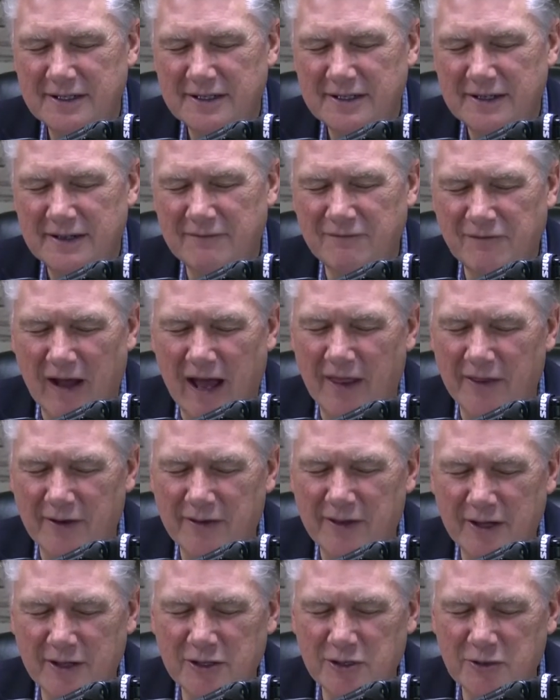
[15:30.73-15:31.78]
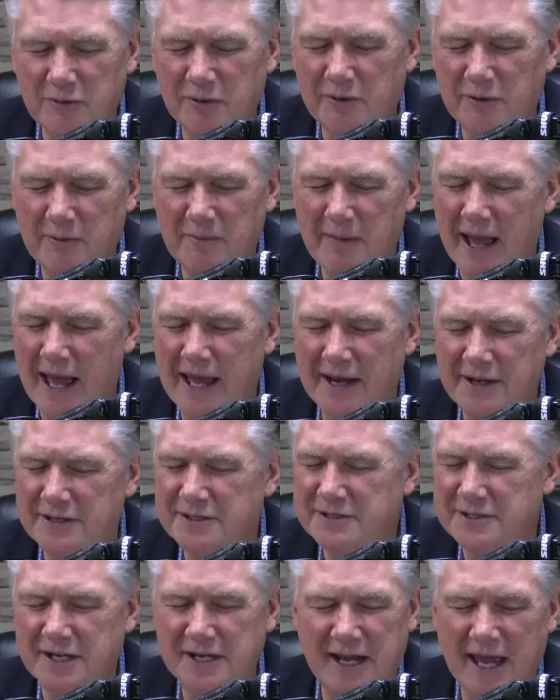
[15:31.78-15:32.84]
And Father, that you would remind
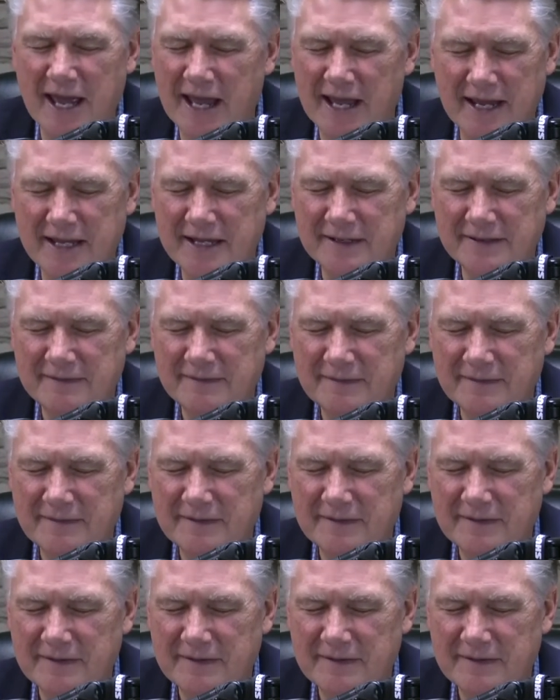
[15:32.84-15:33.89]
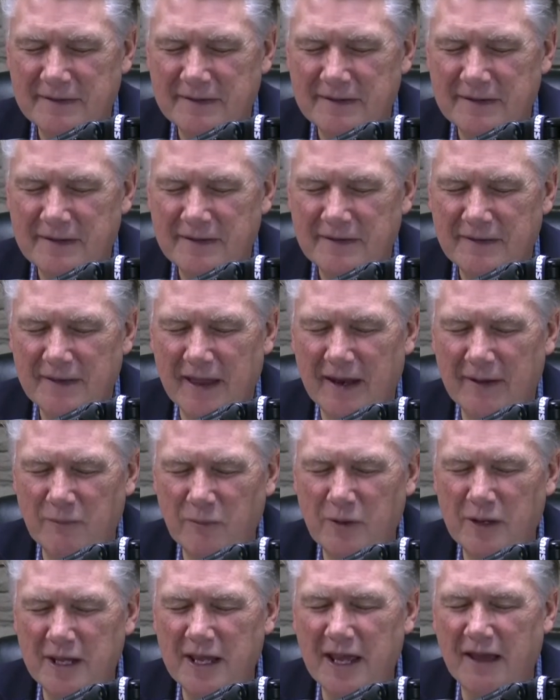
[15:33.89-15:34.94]
us today that
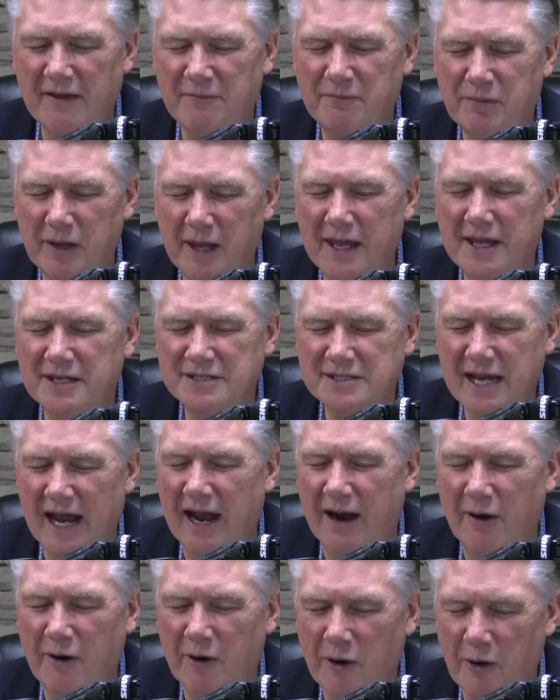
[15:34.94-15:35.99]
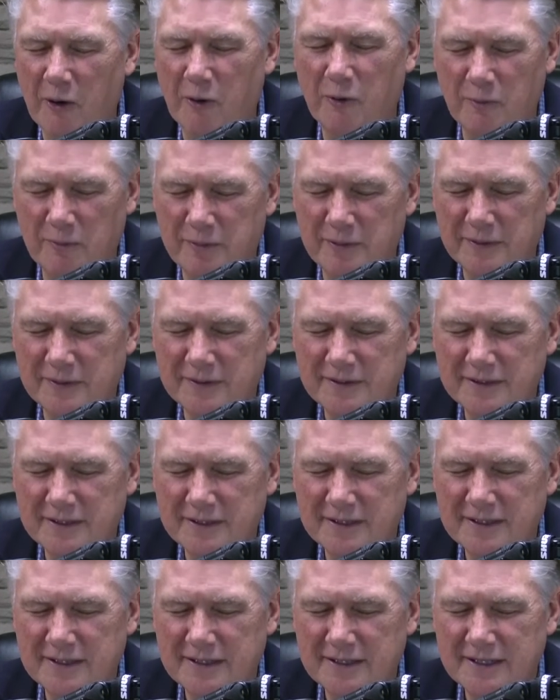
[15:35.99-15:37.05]
we have placed our hope
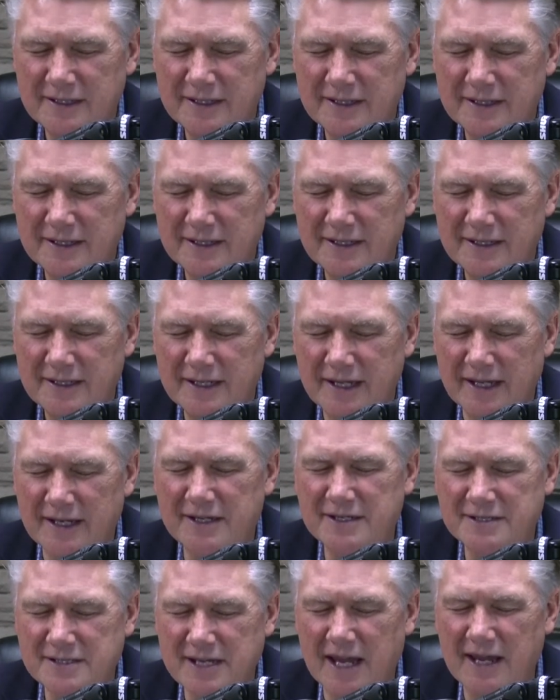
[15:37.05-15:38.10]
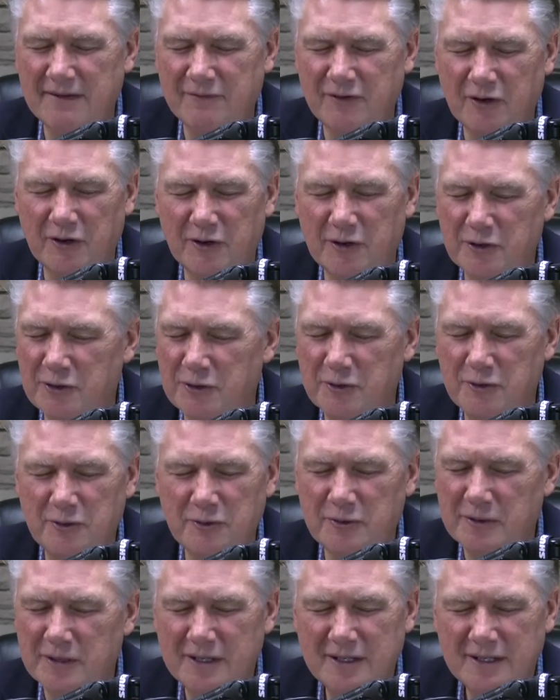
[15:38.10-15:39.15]
in a Savior who